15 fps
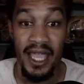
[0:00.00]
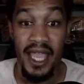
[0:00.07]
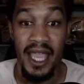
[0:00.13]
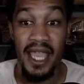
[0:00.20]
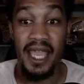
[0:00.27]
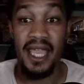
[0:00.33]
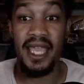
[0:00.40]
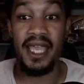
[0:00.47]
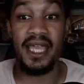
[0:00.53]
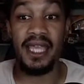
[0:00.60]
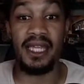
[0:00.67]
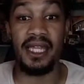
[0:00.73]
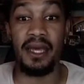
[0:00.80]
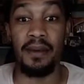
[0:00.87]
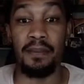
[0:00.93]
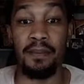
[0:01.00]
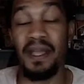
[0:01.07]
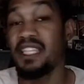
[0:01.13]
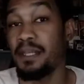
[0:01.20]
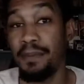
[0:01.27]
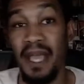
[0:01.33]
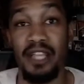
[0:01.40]
And
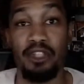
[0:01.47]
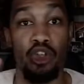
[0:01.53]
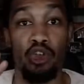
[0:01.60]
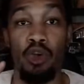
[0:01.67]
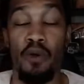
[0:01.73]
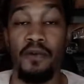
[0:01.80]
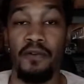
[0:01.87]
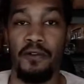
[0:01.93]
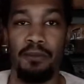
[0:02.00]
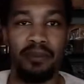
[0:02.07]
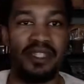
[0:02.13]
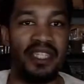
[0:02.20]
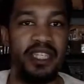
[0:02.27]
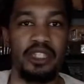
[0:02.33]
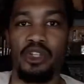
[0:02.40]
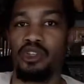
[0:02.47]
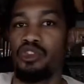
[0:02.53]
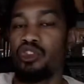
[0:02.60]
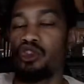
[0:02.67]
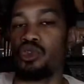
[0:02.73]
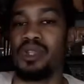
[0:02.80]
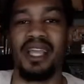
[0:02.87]
basic packs are going from $600
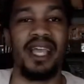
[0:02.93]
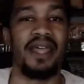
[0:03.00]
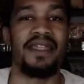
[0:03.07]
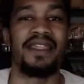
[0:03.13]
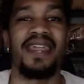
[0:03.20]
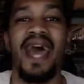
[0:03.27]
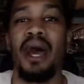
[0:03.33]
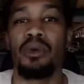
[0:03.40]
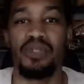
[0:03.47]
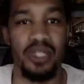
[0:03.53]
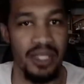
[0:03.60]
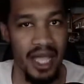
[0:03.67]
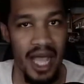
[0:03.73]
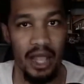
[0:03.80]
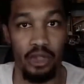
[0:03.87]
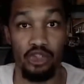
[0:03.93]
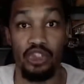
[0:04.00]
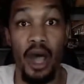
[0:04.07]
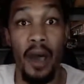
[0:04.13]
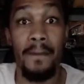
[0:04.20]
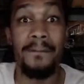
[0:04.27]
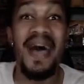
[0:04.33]
to like $1,000
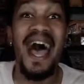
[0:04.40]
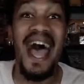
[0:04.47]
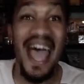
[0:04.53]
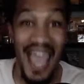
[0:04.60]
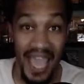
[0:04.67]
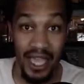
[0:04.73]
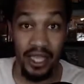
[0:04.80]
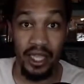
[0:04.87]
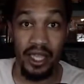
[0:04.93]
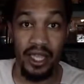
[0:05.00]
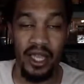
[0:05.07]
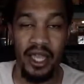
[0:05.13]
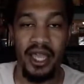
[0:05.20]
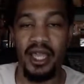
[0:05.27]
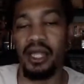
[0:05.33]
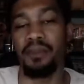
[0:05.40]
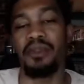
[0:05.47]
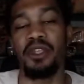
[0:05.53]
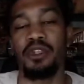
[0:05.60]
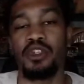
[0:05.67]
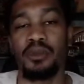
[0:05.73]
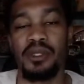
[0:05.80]
a pack. And I'm
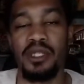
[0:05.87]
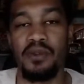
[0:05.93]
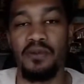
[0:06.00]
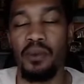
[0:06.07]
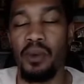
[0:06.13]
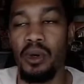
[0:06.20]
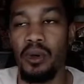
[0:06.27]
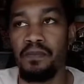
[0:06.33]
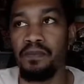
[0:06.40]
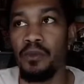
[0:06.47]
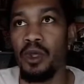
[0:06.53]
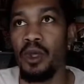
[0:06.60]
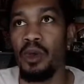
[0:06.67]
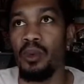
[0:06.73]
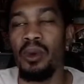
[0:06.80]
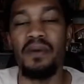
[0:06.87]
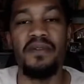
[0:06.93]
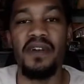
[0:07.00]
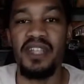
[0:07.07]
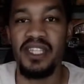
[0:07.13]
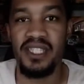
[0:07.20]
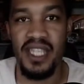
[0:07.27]
thinking to myself, well, what if I
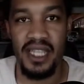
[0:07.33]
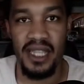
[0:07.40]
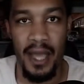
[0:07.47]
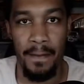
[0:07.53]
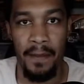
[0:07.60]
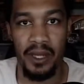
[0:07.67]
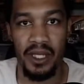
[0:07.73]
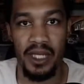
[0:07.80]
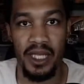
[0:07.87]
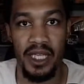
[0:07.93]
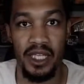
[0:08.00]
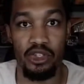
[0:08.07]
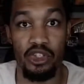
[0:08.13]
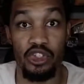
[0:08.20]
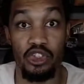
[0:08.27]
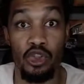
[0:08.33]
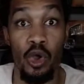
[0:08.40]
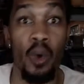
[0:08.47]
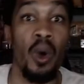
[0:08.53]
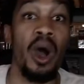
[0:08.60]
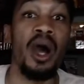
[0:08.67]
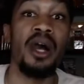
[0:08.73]
just take that money and just
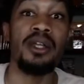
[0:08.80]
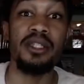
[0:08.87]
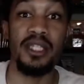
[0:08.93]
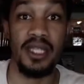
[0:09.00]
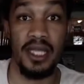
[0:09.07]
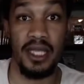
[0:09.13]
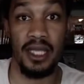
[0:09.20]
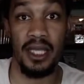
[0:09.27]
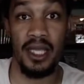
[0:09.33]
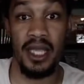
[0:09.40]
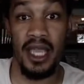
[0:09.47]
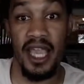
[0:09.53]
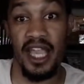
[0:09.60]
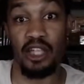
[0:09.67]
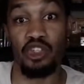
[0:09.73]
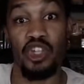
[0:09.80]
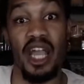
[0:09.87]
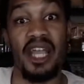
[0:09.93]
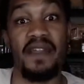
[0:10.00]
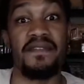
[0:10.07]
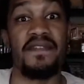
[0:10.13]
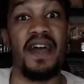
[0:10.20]
go hunting and try
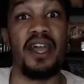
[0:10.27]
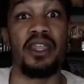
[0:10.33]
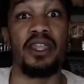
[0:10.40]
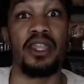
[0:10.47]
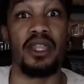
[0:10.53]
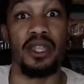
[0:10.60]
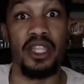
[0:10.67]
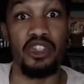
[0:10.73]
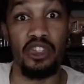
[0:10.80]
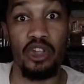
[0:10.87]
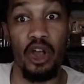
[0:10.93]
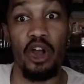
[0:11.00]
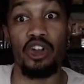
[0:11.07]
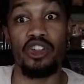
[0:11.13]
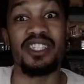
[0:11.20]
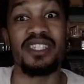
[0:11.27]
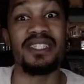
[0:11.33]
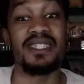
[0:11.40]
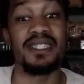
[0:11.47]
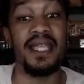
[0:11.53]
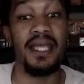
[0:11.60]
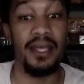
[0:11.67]
to find these cards
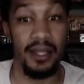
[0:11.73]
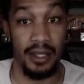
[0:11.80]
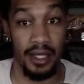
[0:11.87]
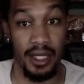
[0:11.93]
singly,